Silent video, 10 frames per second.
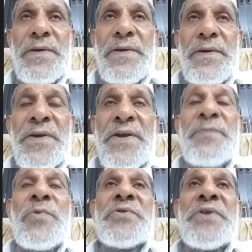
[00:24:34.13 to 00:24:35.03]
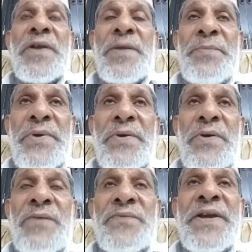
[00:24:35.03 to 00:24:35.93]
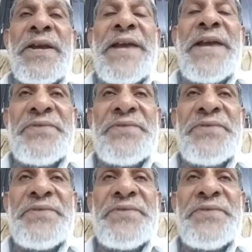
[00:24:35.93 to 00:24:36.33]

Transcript: chemotherapy of the cancer.